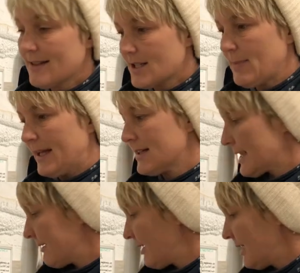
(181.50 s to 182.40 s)
the Tibetan
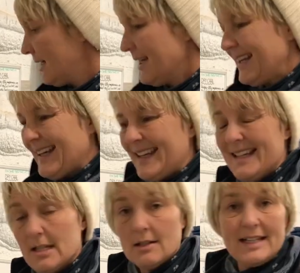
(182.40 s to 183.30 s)
Terrier, he
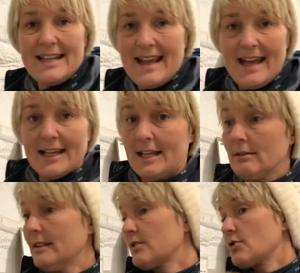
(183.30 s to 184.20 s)
can't eat egg, he'll
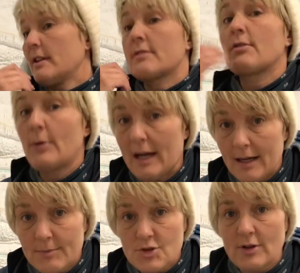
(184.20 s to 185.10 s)
literally throw it
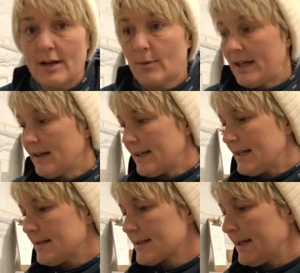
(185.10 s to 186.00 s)
up straight away that he
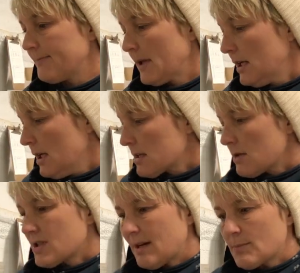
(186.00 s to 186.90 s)
eats it. So
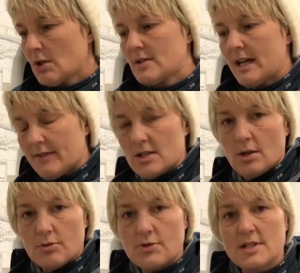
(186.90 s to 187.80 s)
some dogs have
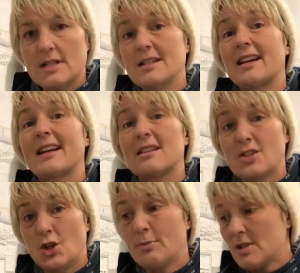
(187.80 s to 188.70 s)
intolerances, like us
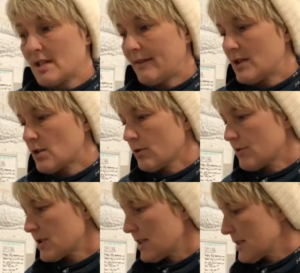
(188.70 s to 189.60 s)
humans have
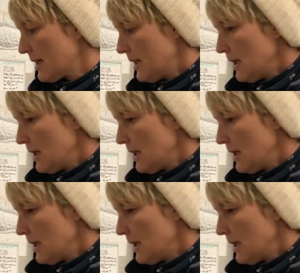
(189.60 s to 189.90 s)
intolerances.